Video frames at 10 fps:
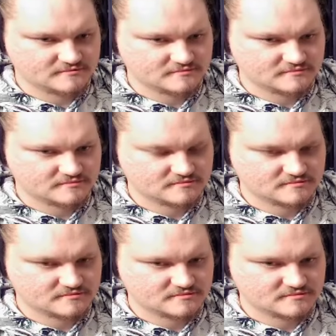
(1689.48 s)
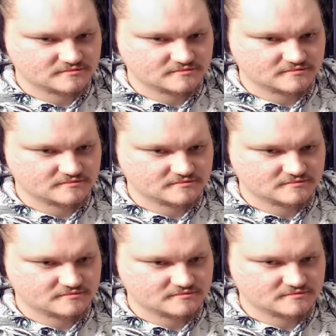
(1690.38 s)

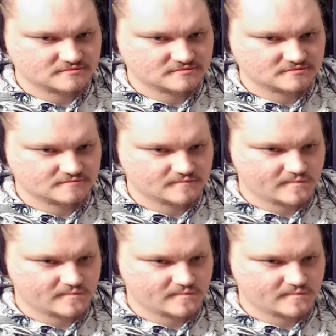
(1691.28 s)
No one is speaking in this clip.